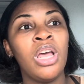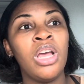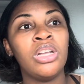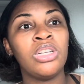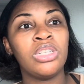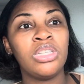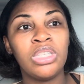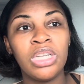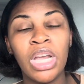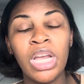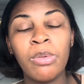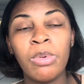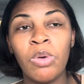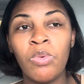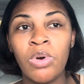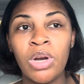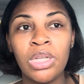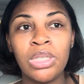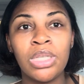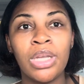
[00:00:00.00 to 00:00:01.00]
She checked me
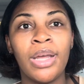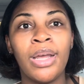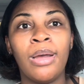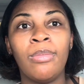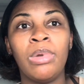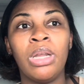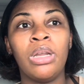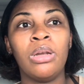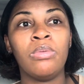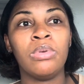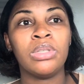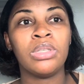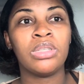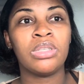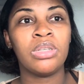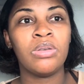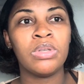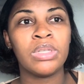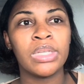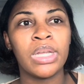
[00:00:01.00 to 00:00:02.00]
one time, and
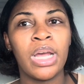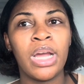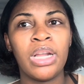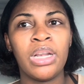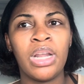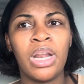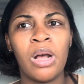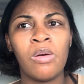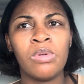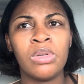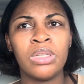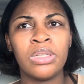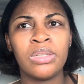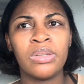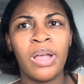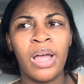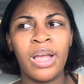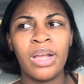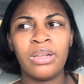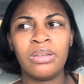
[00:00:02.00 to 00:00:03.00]
she was like that I was
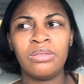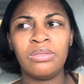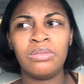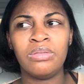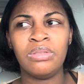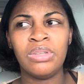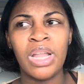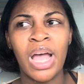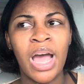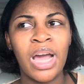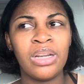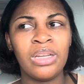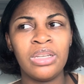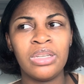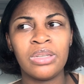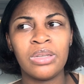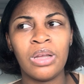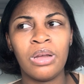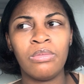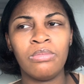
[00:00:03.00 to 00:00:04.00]
like 90
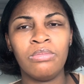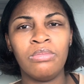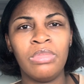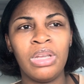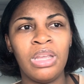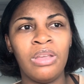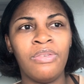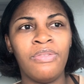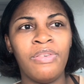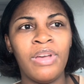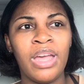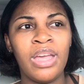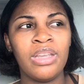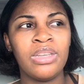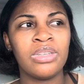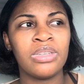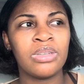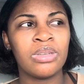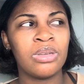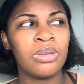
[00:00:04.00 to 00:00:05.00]
something
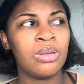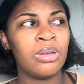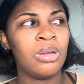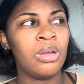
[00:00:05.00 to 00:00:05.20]
effaced,